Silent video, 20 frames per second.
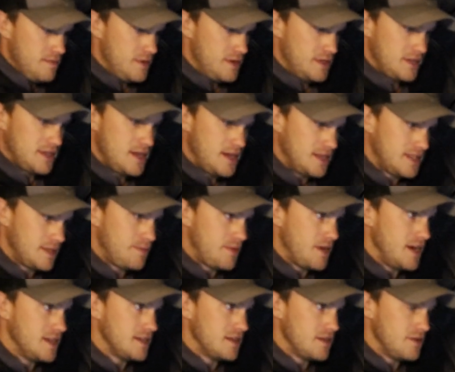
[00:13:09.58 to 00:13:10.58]
And it's not
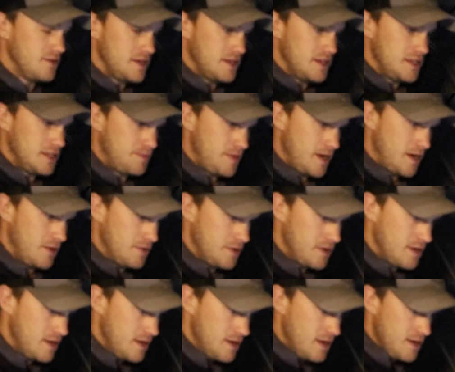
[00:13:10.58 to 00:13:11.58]
surprising knowing these pout.
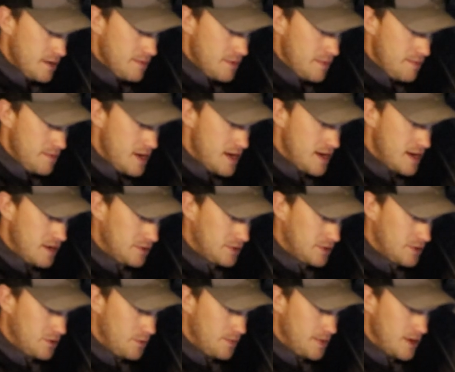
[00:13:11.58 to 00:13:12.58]
man, I was
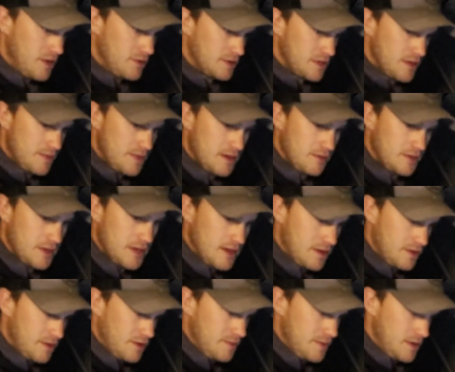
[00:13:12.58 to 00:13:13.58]
sure hoping I was going to be able to get
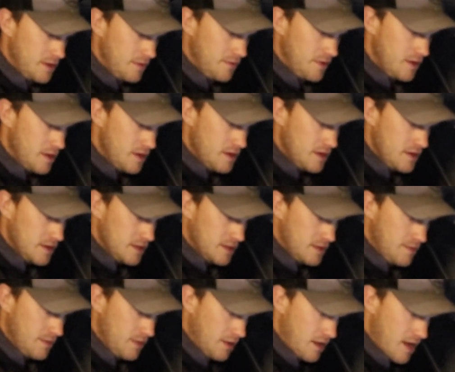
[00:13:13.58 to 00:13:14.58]
a little bit of
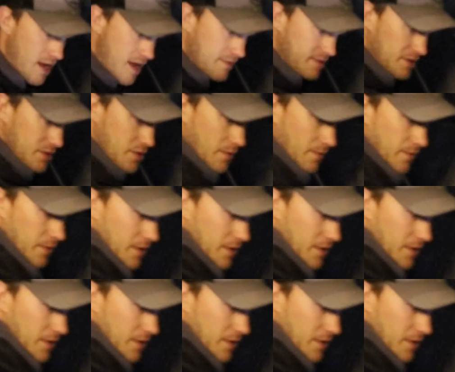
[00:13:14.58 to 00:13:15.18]
some live scope